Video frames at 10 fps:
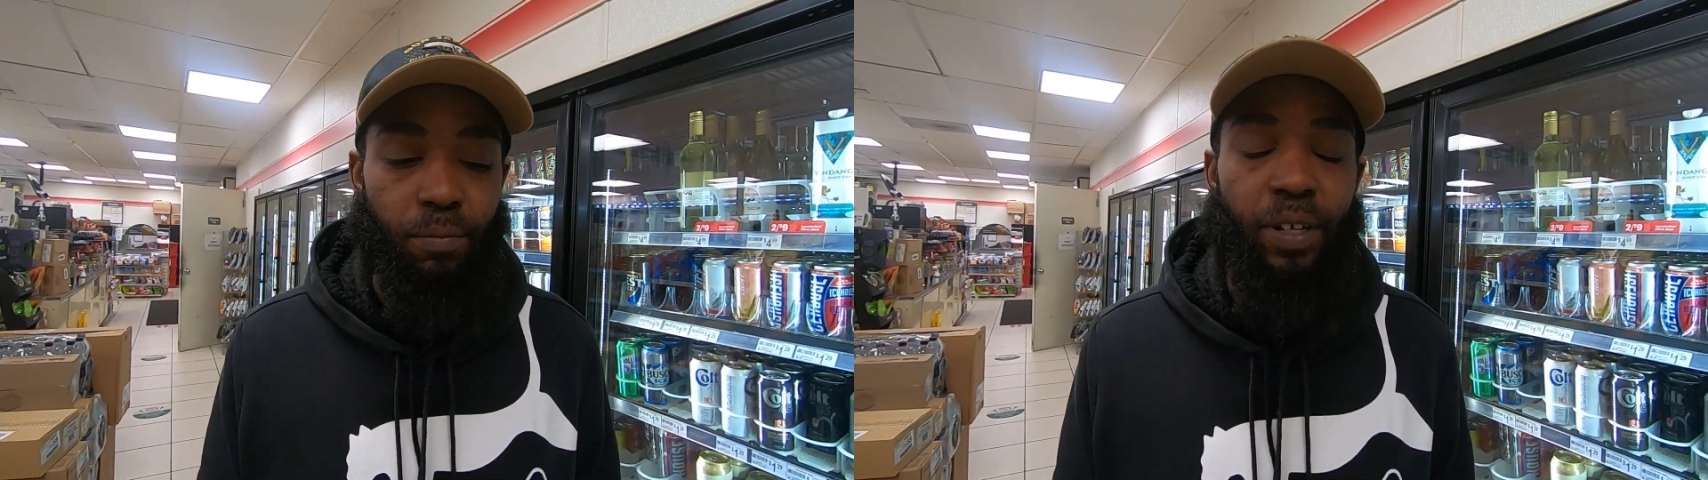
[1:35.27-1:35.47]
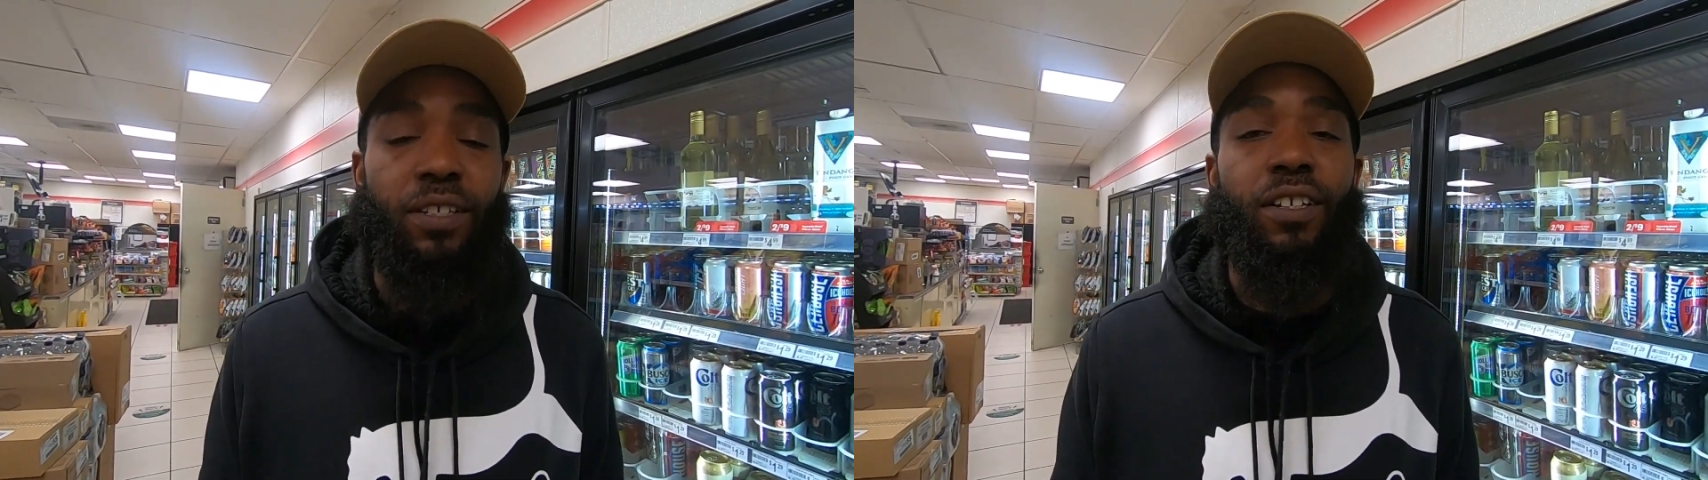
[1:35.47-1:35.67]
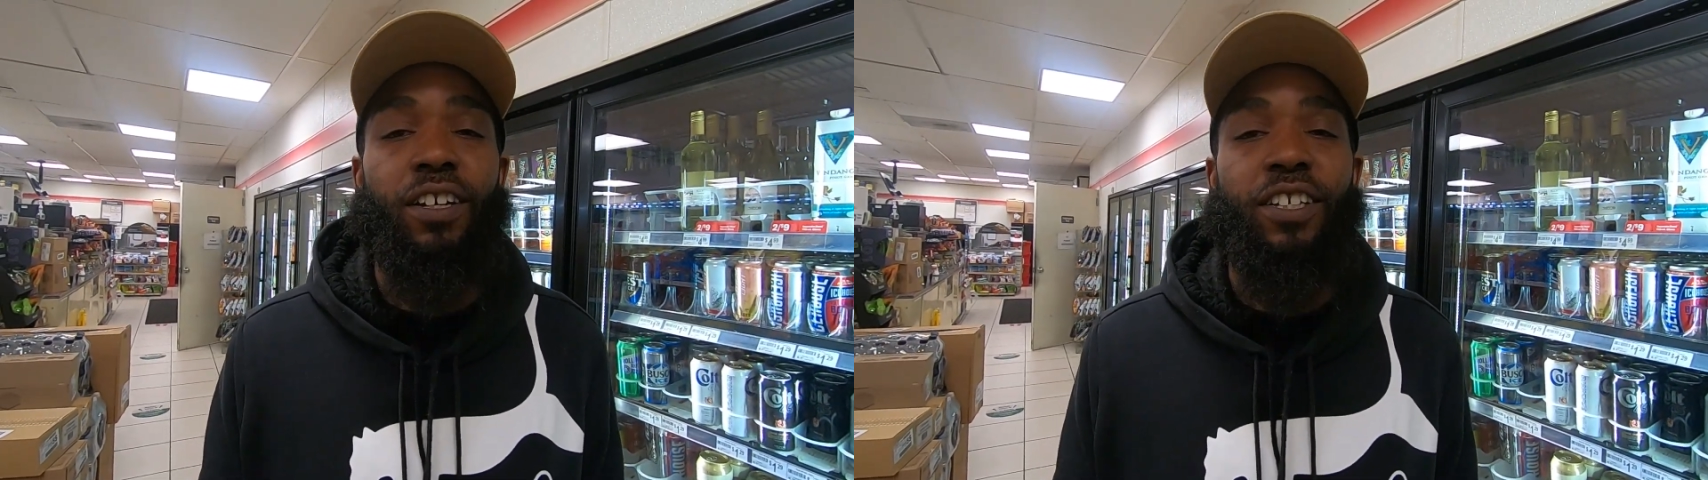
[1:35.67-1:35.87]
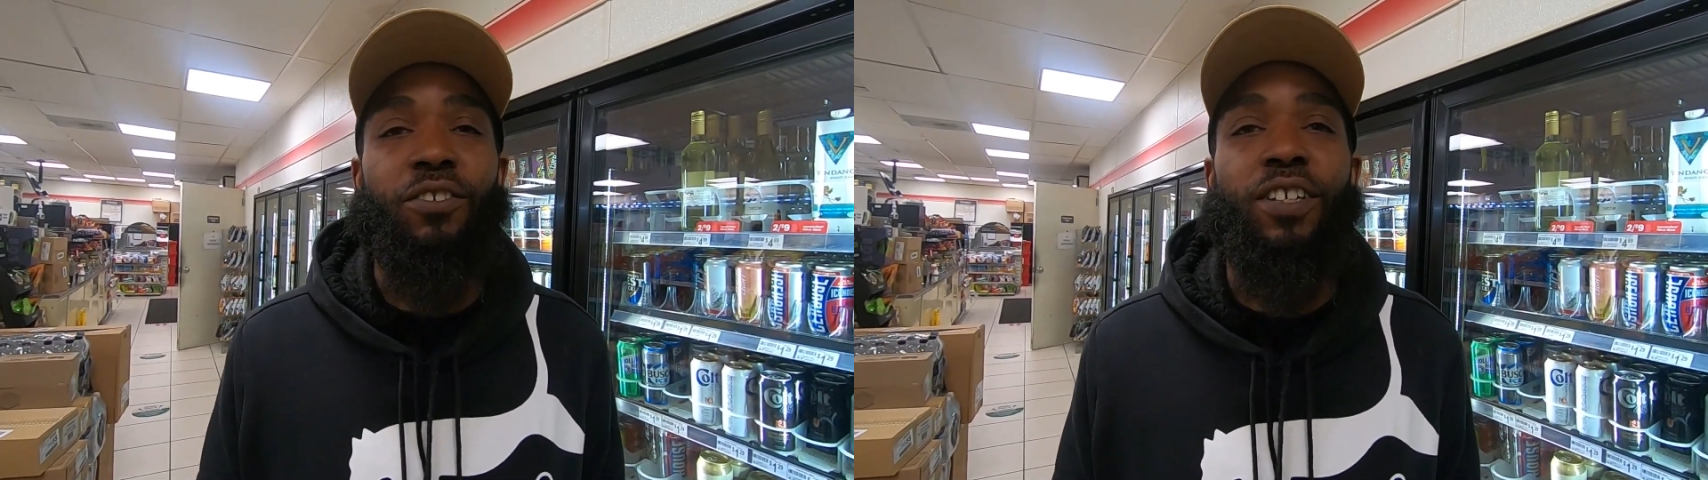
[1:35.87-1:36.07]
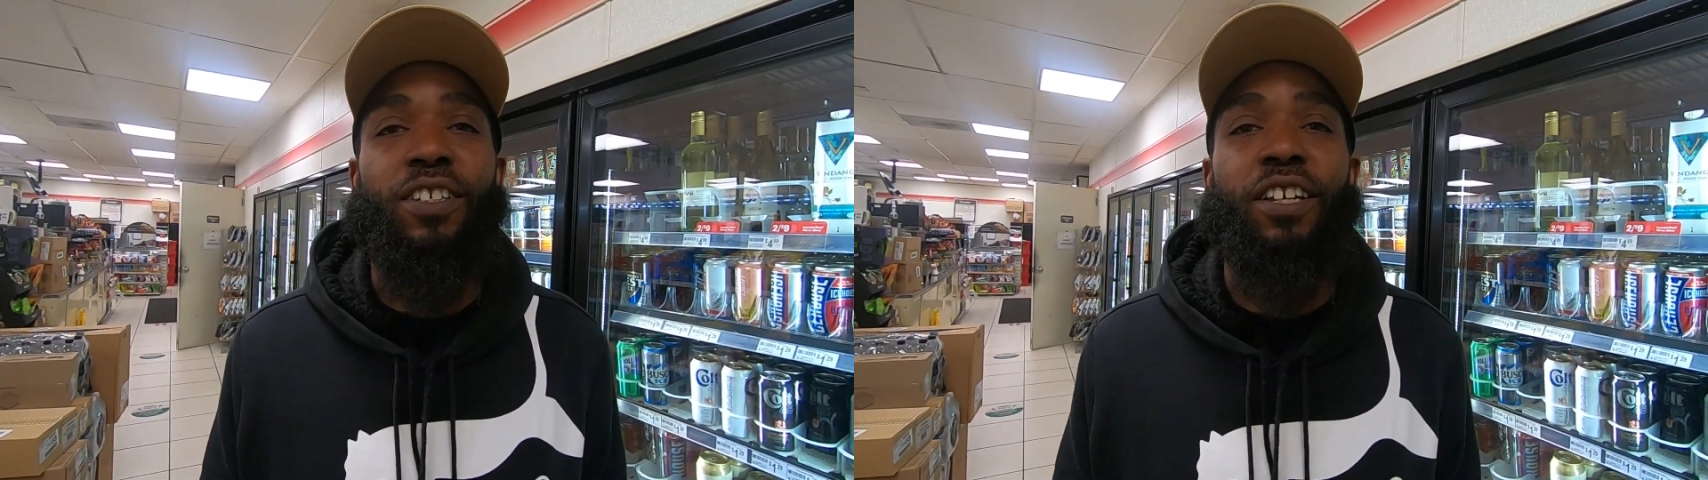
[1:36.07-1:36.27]
They basically look at you
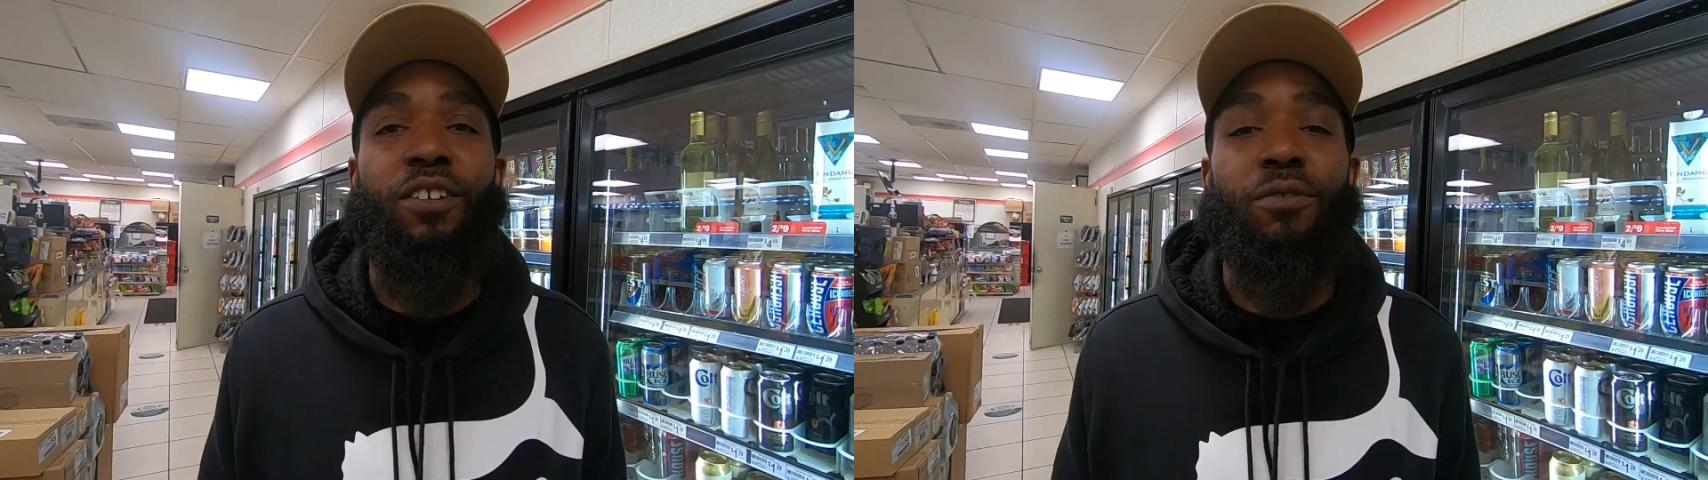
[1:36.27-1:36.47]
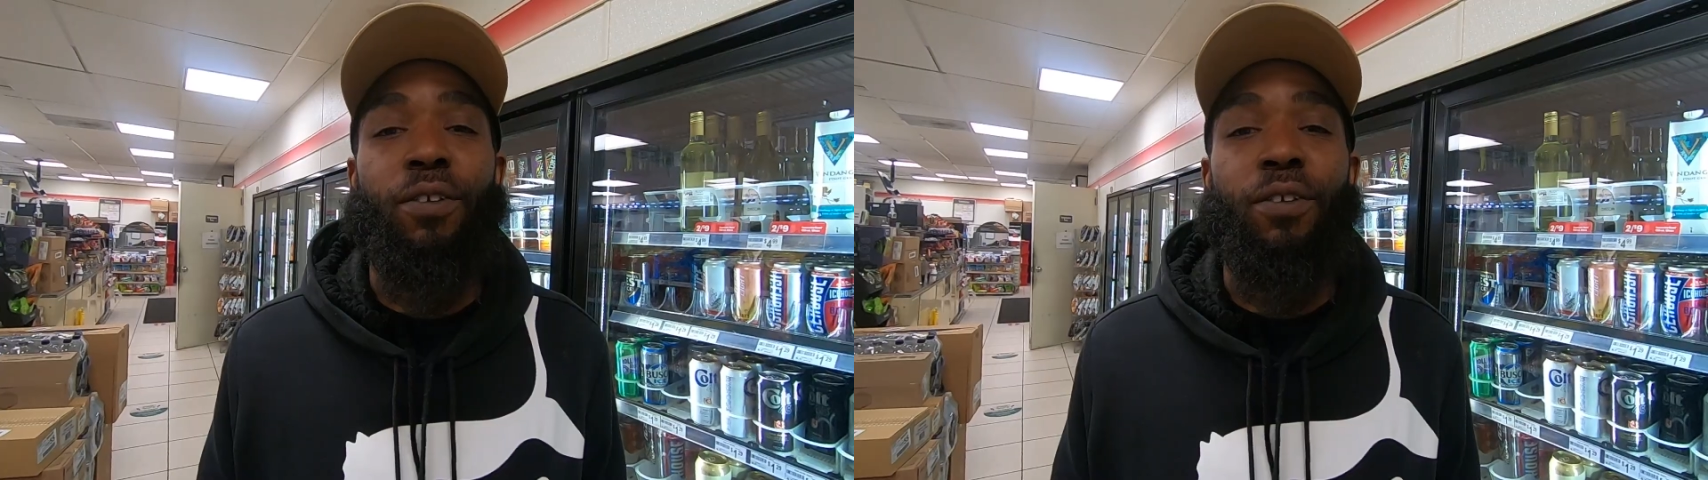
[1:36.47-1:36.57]
as like your